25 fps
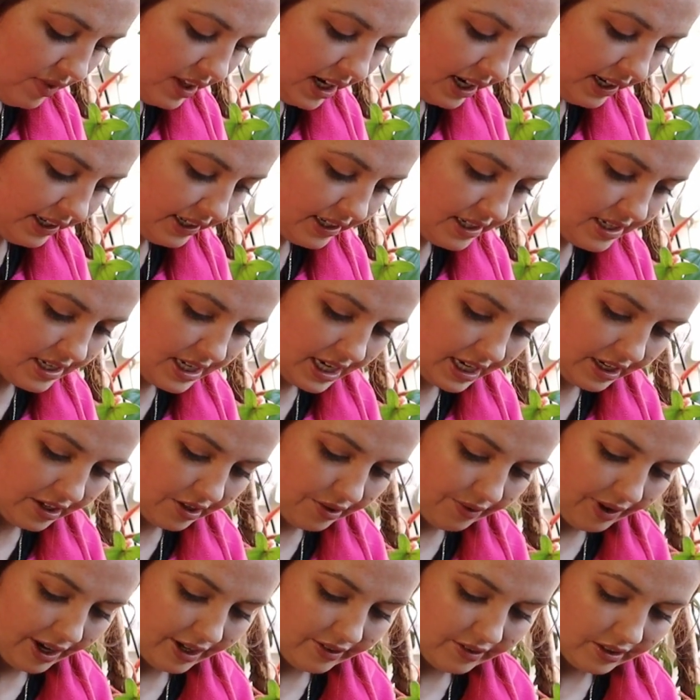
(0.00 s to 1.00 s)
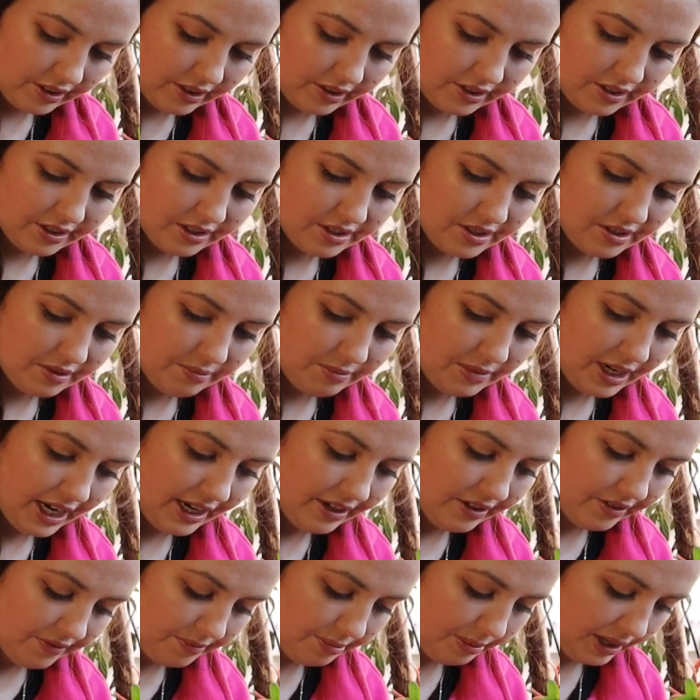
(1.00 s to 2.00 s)
I can take you out and look at some
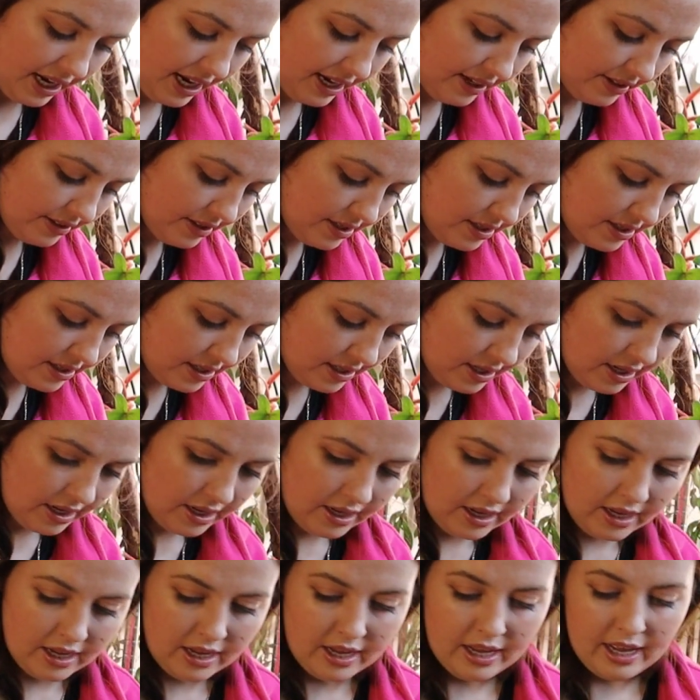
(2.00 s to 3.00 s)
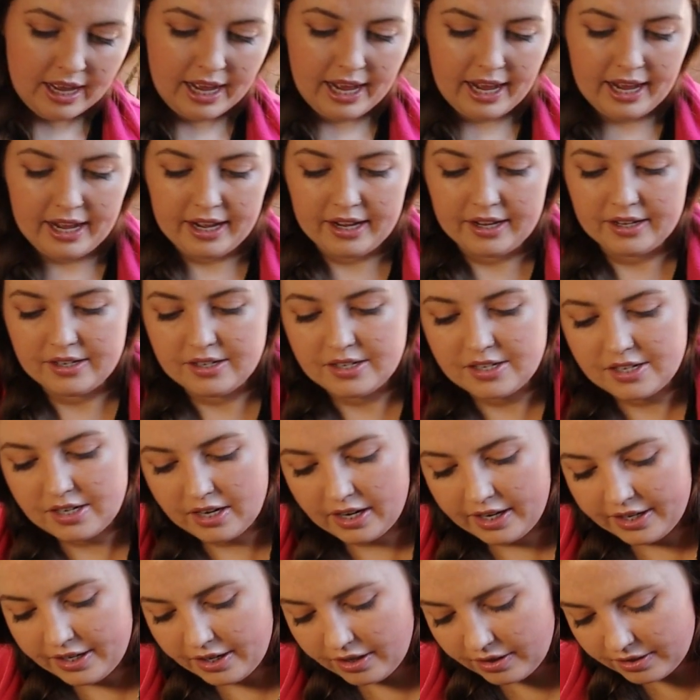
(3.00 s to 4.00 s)
native plants. And
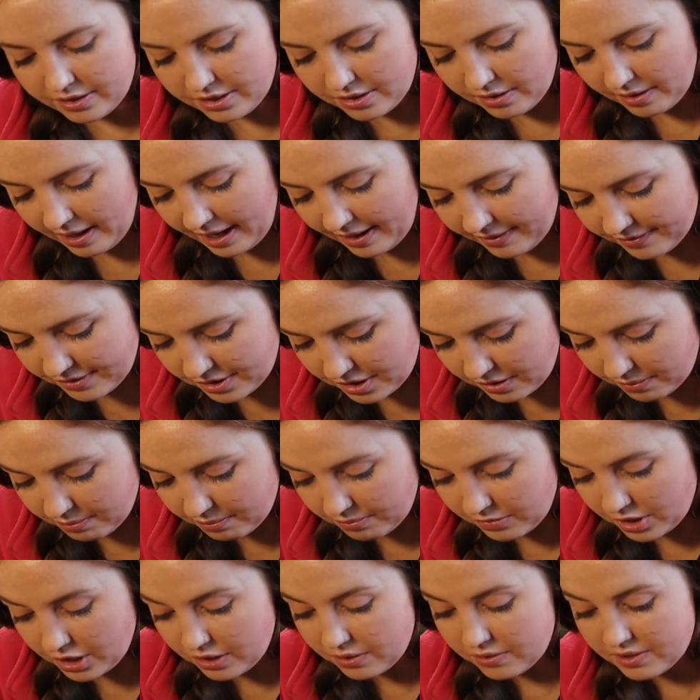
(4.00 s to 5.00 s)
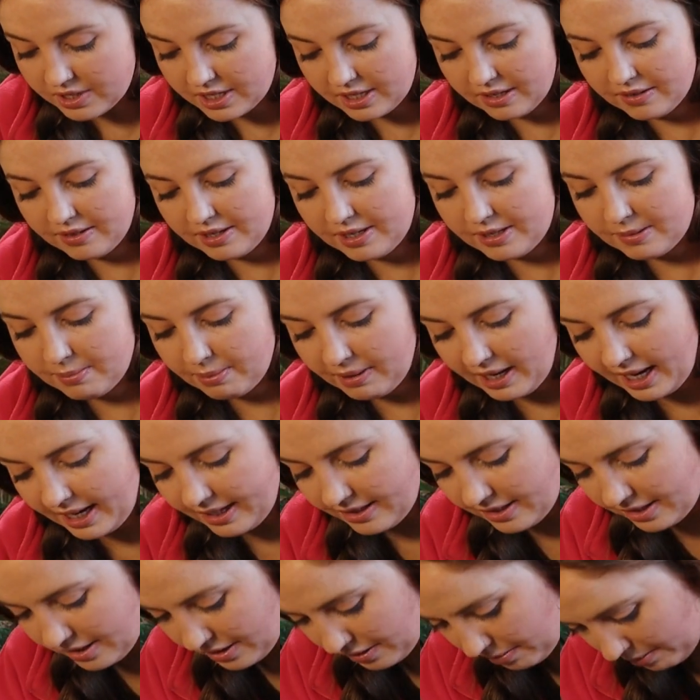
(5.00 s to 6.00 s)
I also have some new series
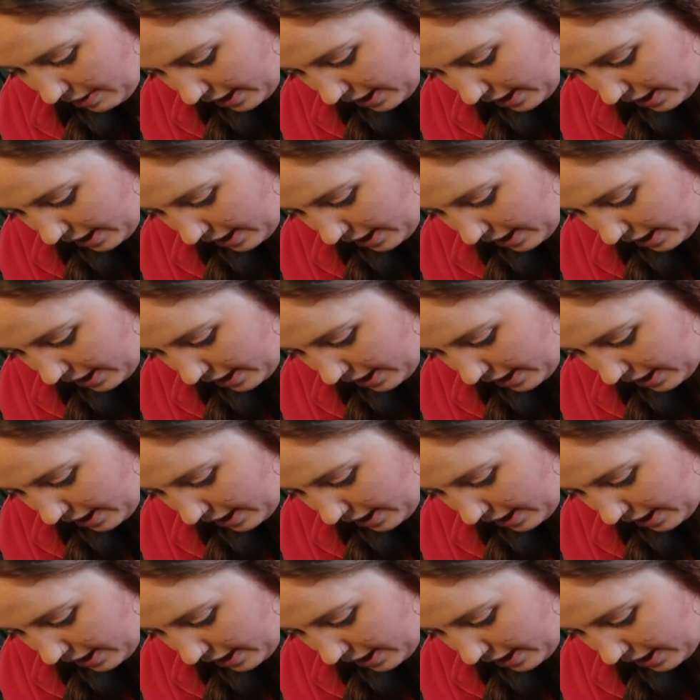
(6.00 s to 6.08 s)
planned as